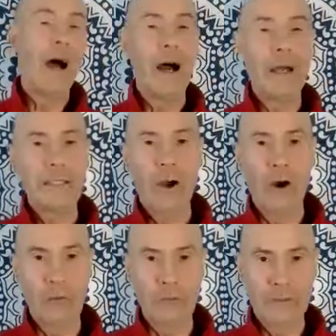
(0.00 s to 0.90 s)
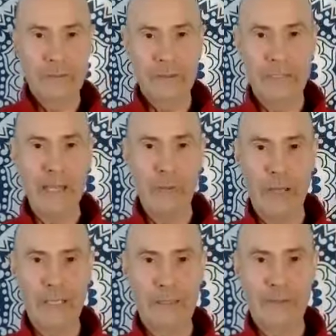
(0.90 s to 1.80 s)
I can't stay
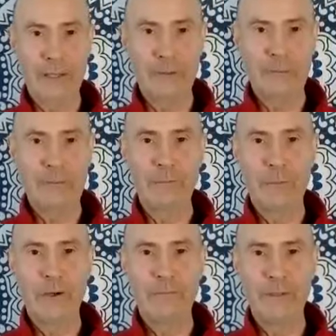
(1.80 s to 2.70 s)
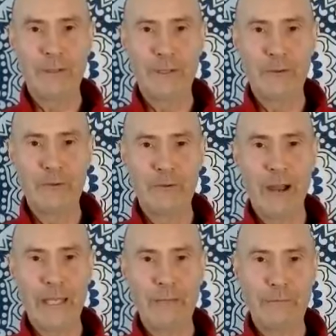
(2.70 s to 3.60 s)
awake, so it's perfectly all
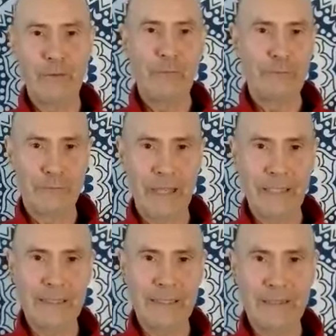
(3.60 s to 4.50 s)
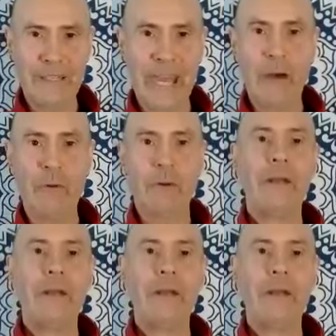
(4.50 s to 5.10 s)
right if you phase in and out.